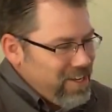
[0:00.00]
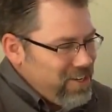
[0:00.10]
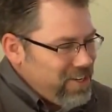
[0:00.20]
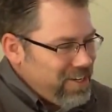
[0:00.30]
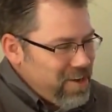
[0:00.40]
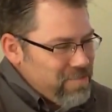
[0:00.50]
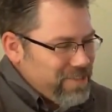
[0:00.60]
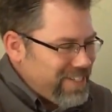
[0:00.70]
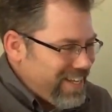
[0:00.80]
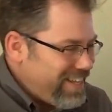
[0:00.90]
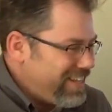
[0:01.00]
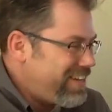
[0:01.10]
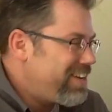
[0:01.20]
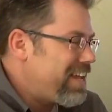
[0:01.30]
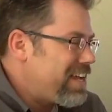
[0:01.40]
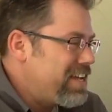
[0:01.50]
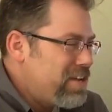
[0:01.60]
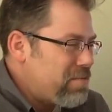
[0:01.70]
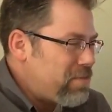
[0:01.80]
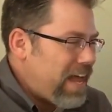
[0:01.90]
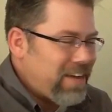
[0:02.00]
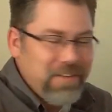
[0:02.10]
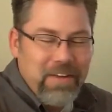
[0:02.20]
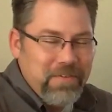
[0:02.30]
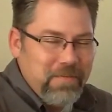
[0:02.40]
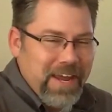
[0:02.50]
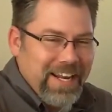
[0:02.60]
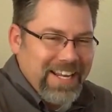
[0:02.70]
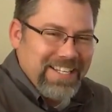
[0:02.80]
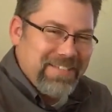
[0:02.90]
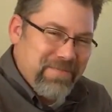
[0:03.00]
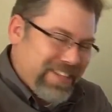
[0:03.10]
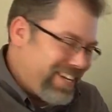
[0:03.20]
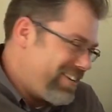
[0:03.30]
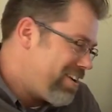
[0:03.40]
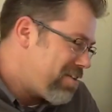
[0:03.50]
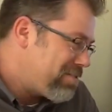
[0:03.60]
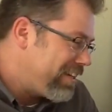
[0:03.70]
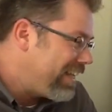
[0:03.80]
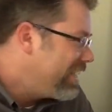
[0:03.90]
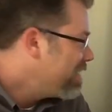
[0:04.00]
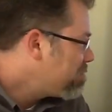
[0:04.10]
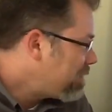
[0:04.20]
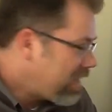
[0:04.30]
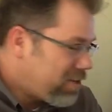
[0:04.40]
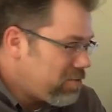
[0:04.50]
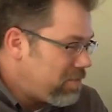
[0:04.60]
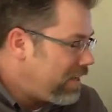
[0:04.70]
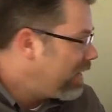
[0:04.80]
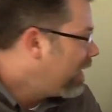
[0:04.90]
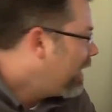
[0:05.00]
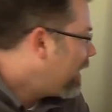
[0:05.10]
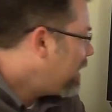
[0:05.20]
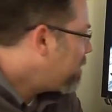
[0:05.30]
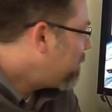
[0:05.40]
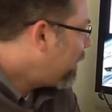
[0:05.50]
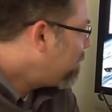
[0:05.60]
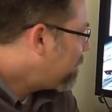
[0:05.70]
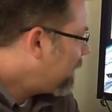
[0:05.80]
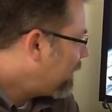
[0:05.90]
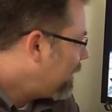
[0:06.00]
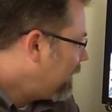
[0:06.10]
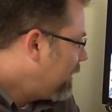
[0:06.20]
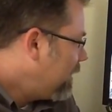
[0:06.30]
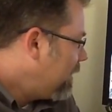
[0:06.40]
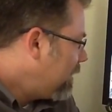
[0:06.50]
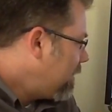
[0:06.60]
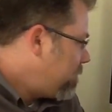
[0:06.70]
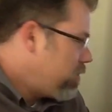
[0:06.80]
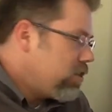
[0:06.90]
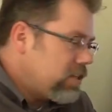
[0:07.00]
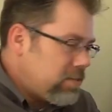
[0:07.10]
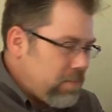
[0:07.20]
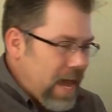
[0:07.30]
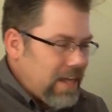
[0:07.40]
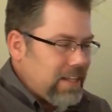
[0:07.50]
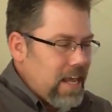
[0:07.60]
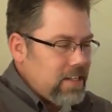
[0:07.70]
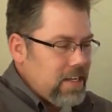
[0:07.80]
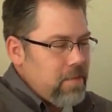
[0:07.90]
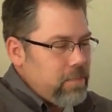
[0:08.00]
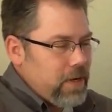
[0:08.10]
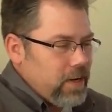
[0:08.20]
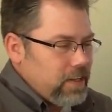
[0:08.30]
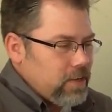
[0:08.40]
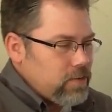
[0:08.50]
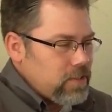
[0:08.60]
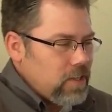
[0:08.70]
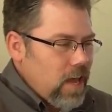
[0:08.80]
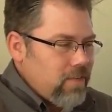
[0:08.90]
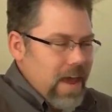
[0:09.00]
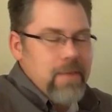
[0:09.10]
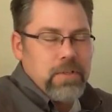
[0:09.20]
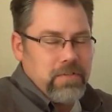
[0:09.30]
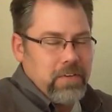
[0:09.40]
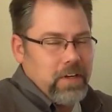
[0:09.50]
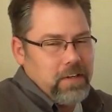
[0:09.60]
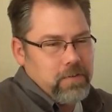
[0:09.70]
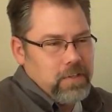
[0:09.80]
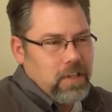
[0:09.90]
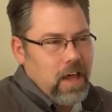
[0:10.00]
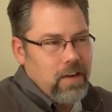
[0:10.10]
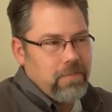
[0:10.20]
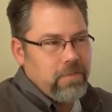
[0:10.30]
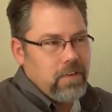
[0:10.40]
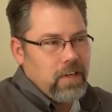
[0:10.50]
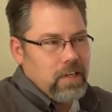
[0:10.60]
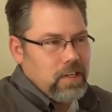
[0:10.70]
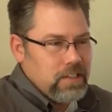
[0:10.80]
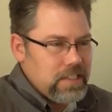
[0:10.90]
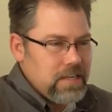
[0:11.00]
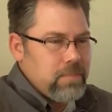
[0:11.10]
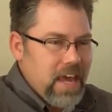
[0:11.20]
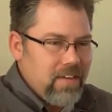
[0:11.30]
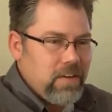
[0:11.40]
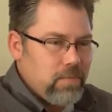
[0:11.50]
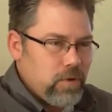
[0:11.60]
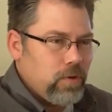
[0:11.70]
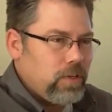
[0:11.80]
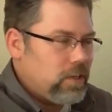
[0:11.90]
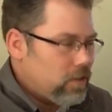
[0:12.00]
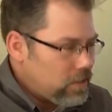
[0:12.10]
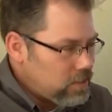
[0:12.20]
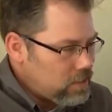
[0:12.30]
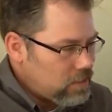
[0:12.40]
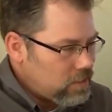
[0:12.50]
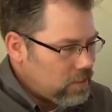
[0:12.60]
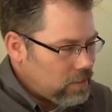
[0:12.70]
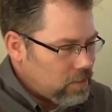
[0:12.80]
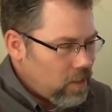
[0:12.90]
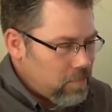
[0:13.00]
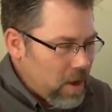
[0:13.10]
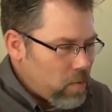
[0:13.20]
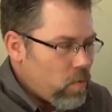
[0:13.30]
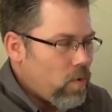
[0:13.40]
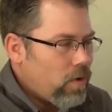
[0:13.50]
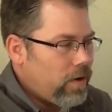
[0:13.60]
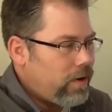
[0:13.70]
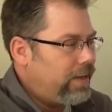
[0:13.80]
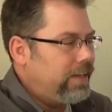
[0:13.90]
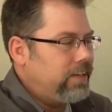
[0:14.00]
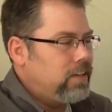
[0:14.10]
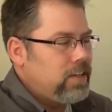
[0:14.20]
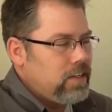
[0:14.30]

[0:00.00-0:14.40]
you could almost say that they're like black velvet paintings, but they're not really, but they could be. Anyway, but if you looked back at that time period, there was a lot of atmosphere. There was a lot of a deep, heavy mood. You know, it's all about war and